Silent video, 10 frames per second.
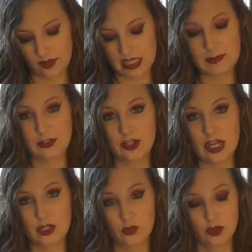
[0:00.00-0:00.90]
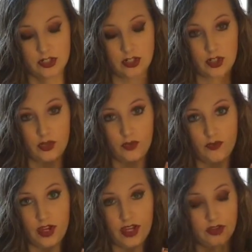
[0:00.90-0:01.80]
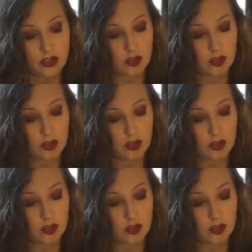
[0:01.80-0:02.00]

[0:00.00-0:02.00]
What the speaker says: Especially not towards the nude range.